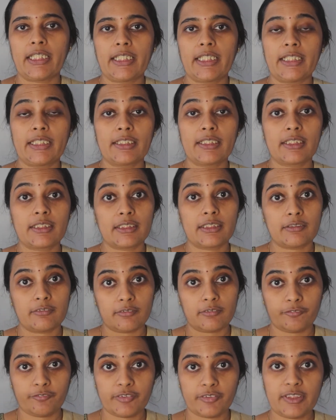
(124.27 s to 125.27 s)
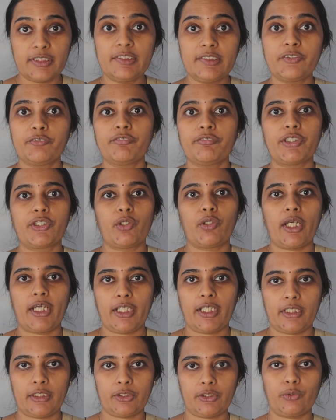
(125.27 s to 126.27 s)
In the first video, I
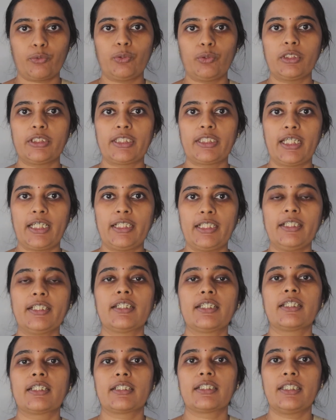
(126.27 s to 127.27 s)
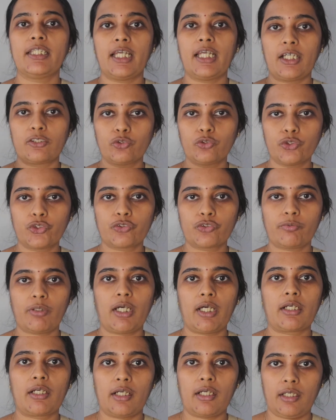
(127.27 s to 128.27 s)
had told that the
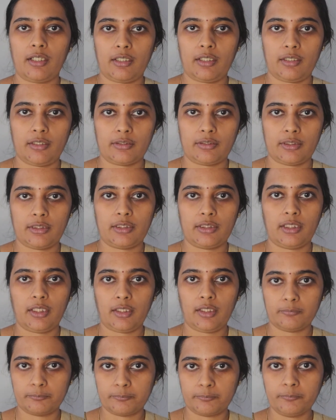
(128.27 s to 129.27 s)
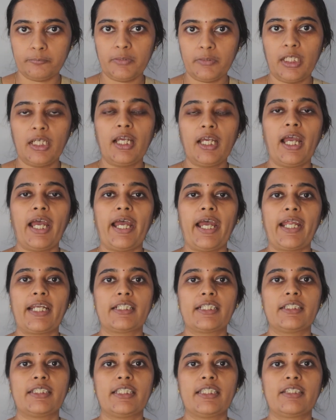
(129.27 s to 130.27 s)
Anuswara, the
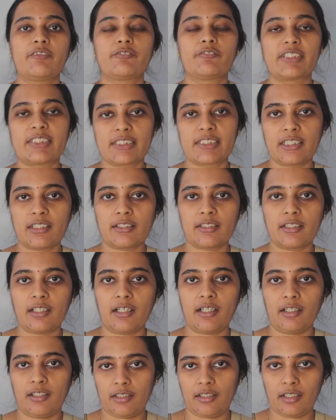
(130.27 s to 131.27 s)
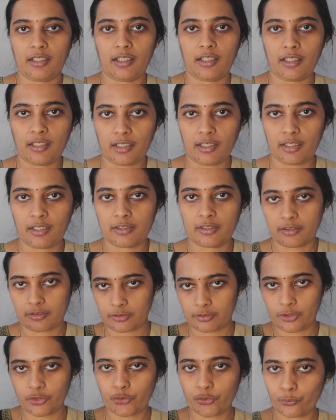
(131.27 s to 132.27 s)
and the Visarga are
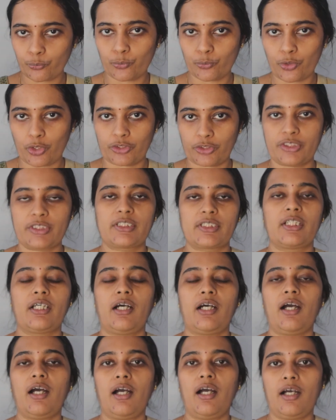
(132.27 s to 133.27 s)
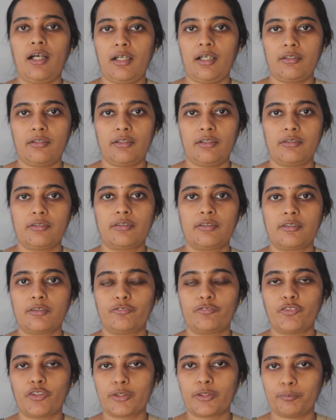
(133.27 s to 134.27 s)
the two dots.
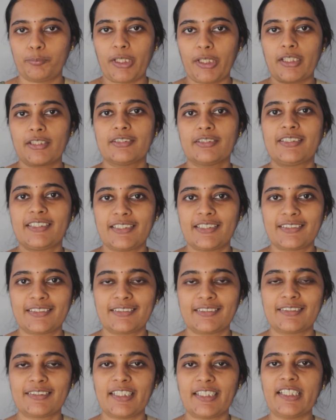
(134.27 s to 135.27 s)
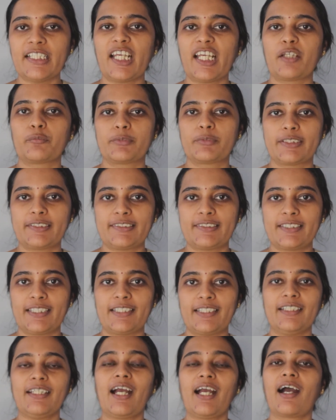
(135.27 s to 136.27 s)
For pronunciation's sake, I am just
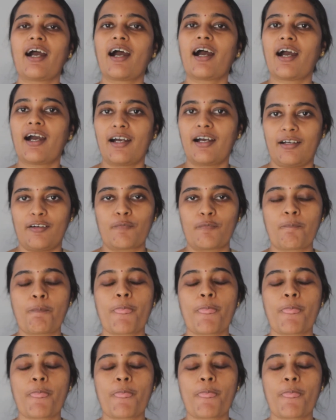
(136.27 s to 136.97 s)
saying aha.